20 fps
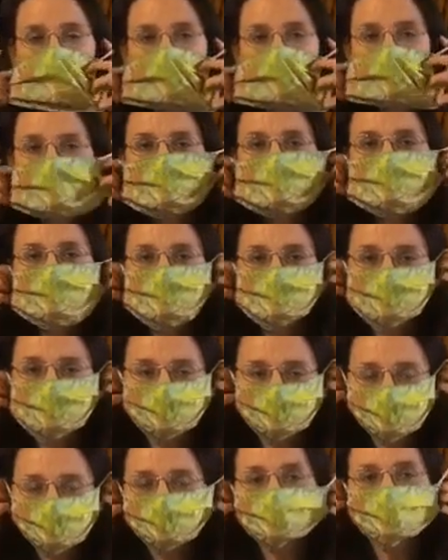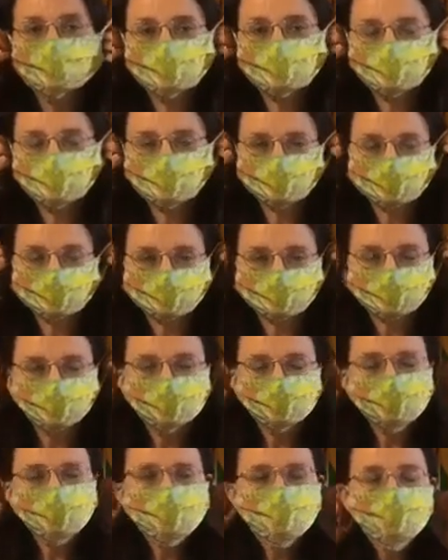fits in around the
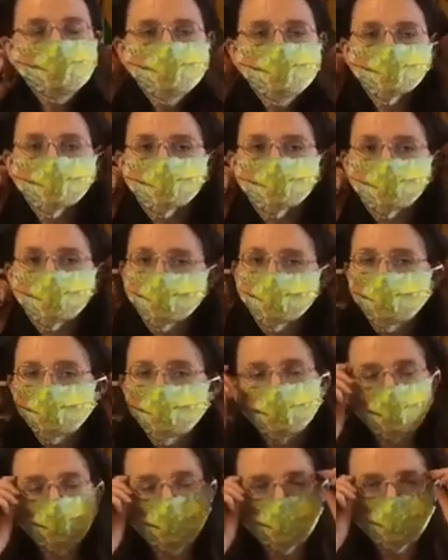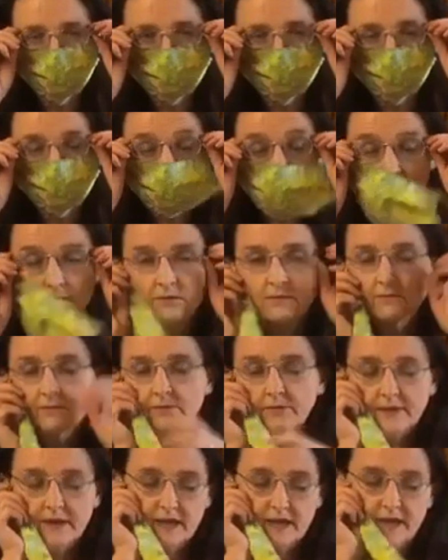ears, like so,
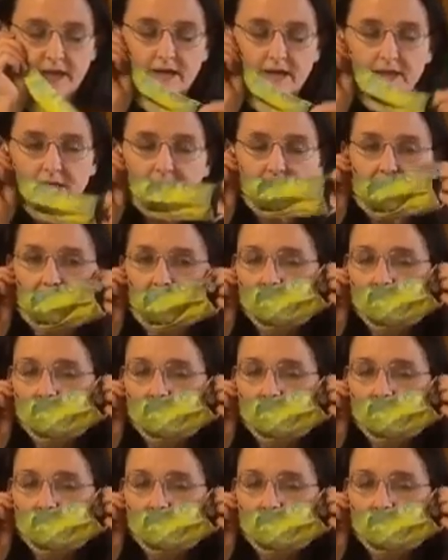and